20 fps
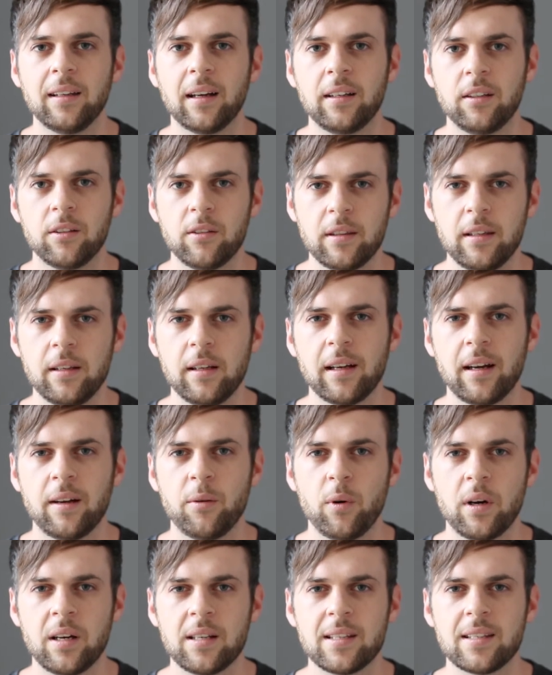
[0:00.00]
I don't think I
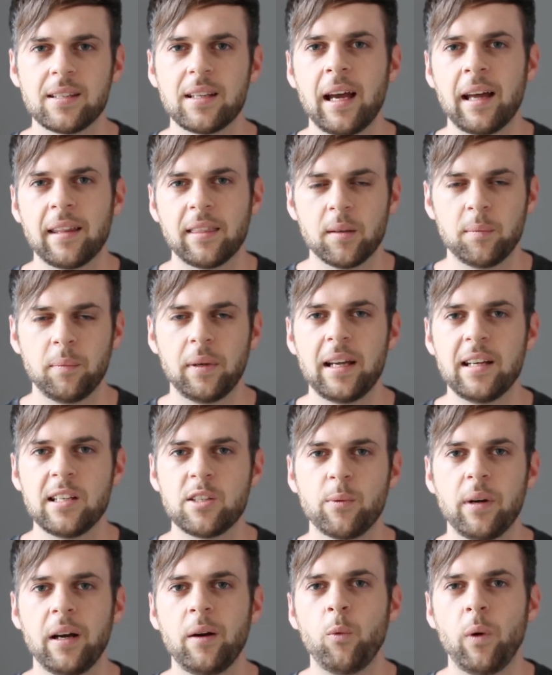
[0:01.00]
was at the
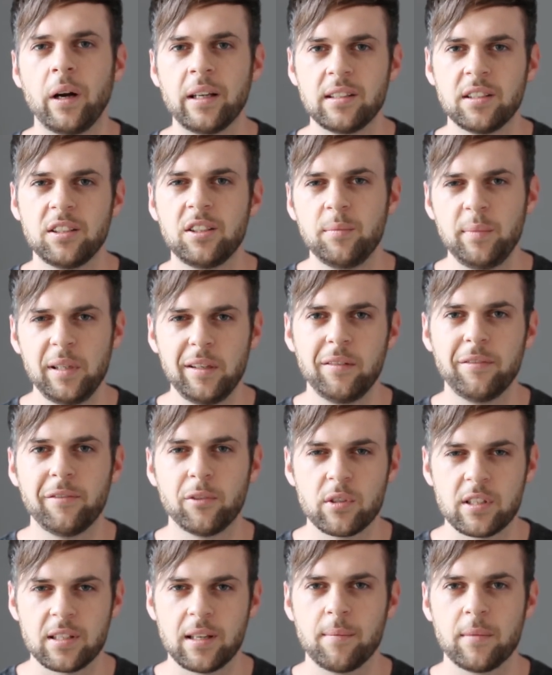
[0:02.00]
place where I wanted to be
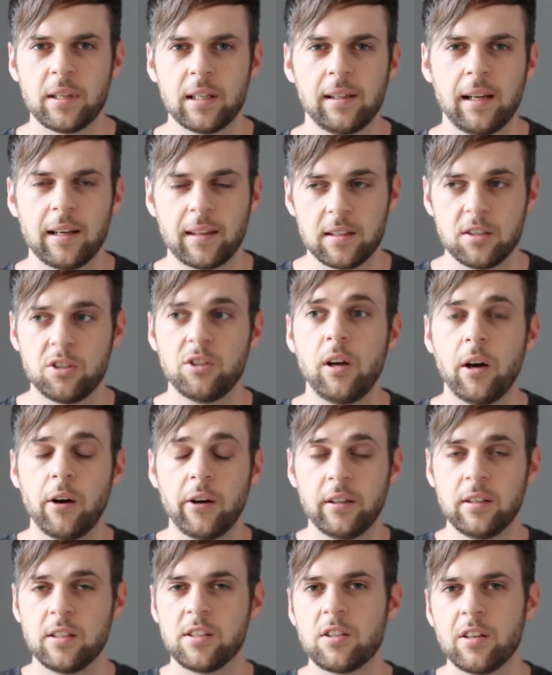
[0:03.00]
for something like to go
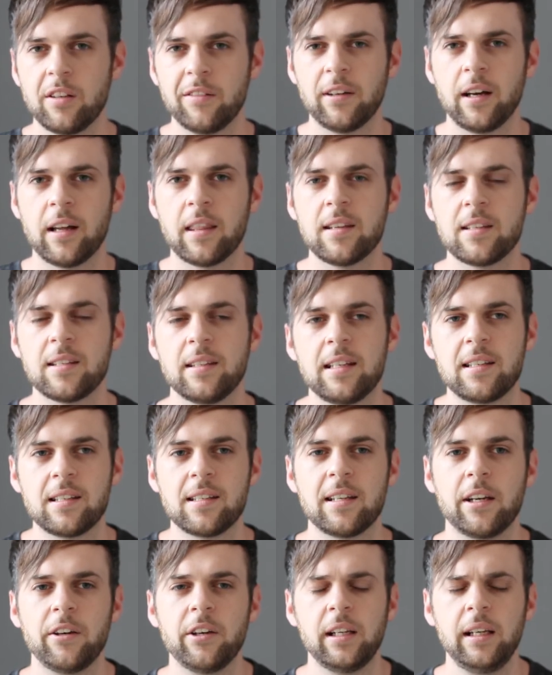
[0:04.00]
out and serve others
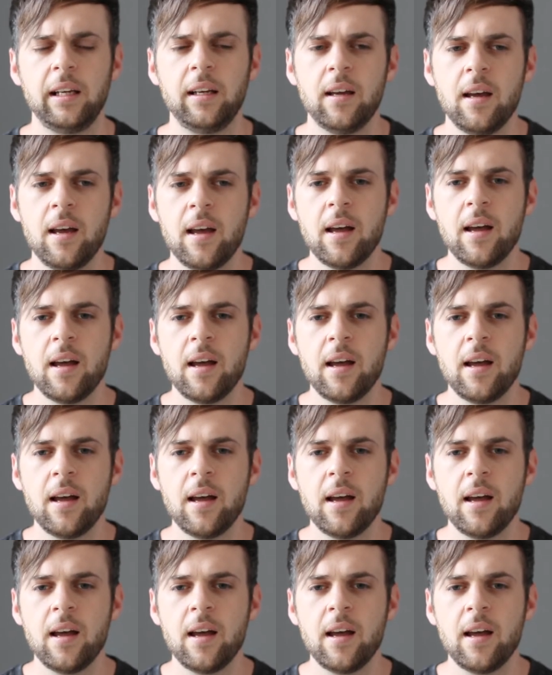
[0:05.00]
necessarily.